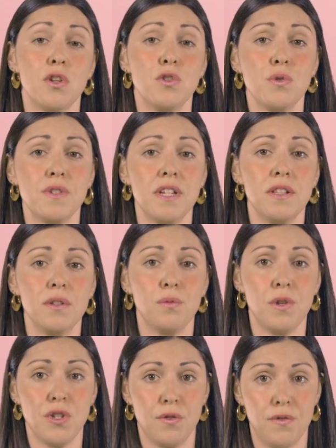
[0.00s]
choosing
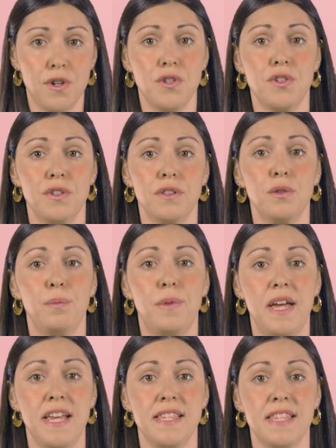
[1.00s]
which version to
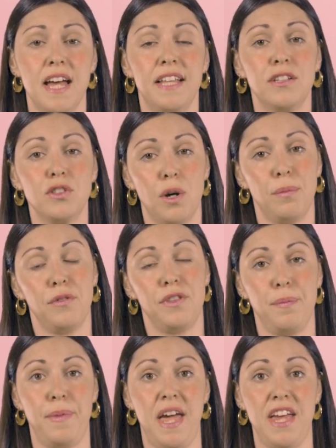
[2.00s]
place at the top of
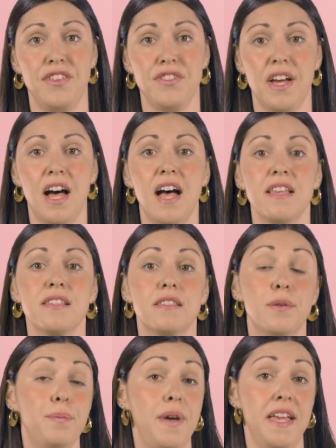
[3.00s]
the page as
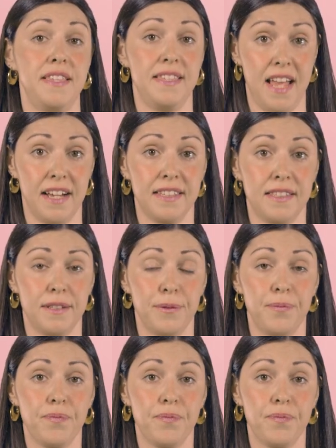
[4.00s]
the base text.